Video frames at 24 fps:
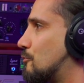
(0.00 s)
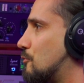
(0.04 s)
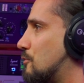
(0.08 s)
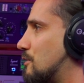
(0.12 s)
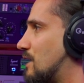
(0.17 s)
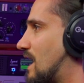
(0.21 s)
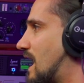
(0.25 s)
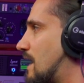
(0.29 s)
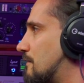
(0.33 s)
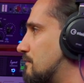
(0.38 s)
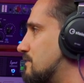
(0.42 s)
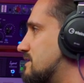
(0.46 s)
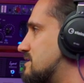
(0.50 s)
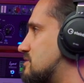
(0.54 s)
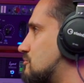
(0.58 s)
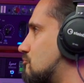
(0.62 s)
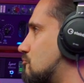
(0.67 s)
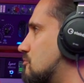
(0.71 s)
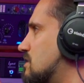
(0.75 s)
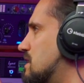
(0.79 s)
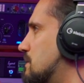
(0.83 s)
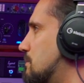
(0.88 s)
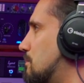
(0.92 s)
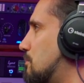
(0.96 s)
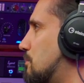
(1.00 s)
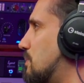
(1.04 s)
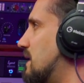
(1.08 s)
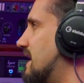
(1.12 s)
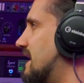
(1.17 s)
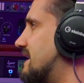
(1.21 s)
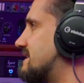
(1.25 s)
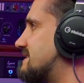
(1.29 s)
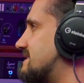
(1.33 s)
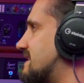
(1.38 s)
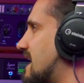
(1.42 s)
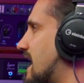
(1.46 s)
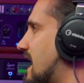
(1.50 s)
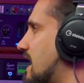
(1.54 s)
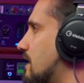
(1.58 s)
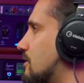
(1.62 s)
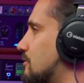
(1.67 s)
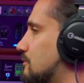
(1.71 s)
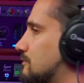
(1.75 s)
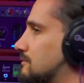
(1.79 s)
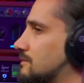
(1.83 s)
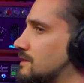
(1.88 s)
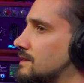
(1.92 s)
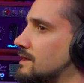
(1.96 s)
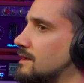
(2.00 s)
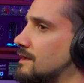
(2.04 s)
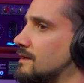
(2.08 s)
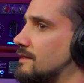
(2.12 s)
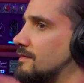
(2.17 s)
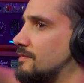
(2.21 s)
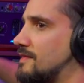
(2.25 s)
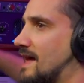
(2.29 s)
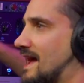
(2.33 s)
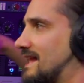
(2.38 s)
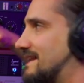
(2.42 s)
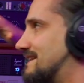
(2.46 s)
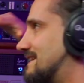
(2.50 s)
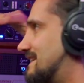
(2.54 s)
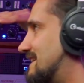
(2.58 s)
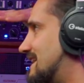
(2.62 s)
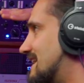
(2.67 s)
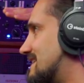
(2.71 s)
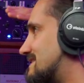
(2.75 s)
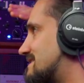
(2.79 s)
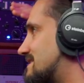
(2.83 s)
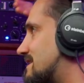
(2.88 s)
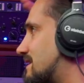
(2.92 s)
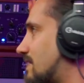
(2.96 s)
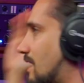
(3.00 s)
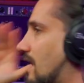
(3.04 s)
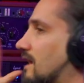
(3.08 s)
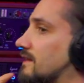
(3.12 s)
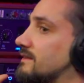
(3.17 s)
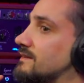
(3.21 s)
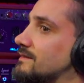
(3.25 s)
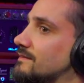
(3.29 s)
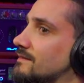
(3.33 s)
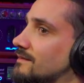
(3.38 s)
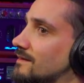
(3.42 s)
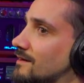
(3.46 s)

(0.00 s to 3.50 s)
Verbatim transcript: we will have this really big tail that gets cut